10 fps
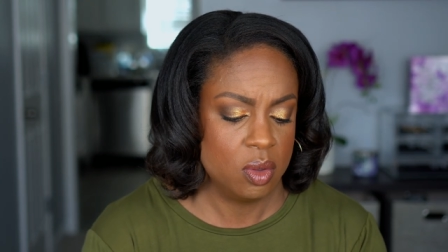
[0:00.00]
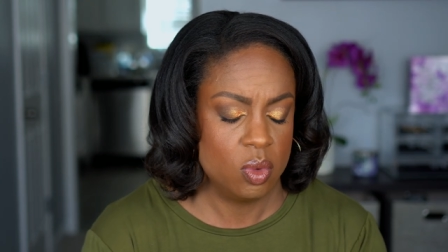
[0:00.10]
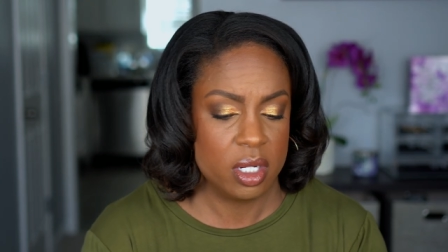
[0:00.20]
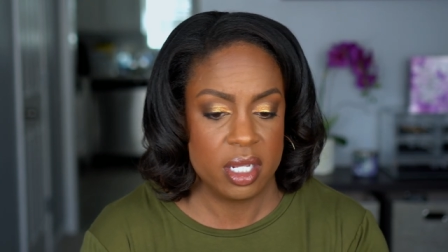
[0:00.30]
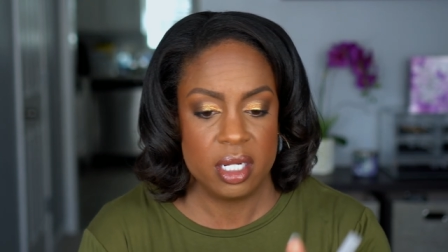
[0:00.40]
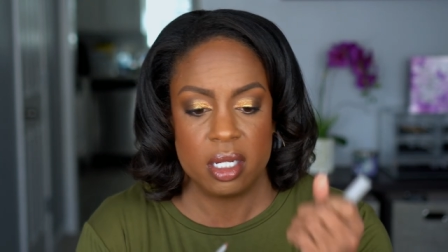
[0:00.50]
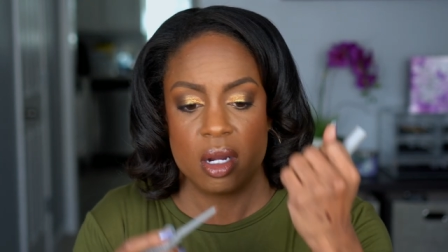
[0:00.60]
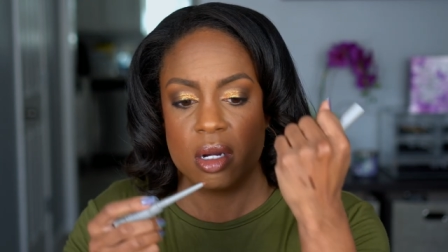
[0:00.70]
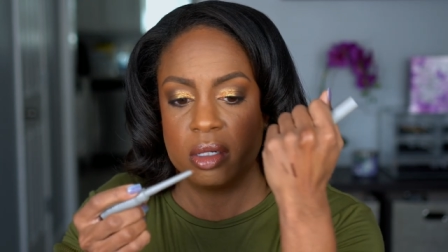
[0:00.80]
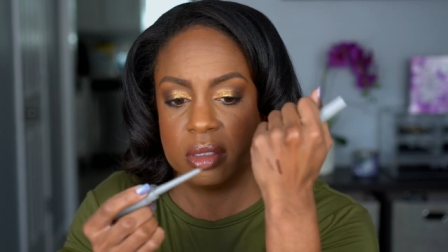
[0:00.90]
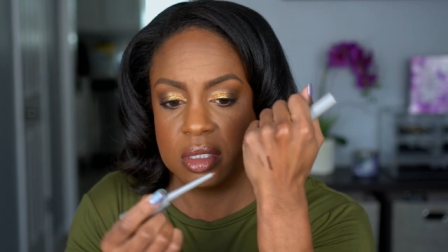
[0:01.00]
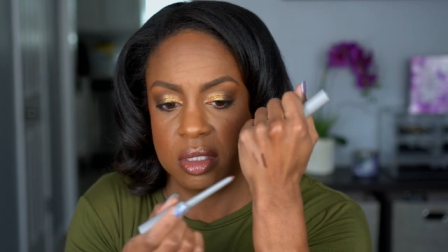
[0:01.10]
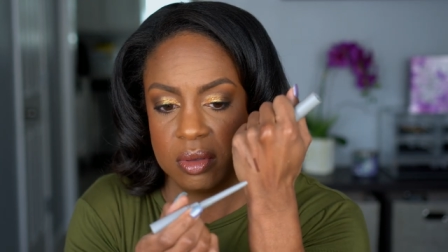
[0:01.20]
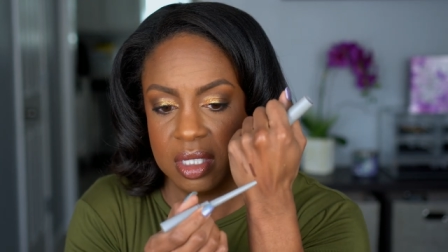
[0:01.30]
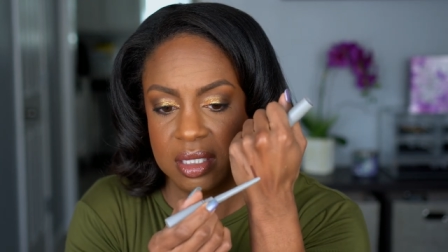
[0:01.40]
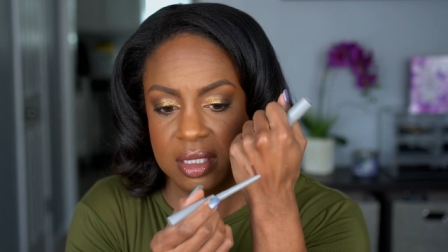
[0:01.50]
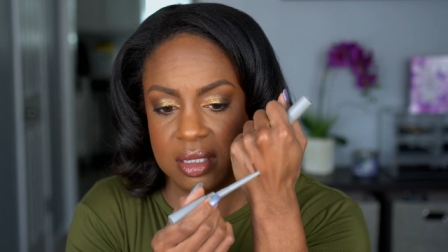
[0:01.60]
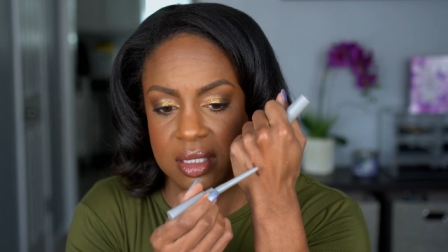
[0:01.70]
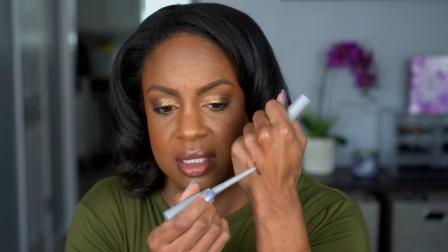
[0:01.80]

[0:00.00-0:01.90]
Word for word: what can it hurt? So this is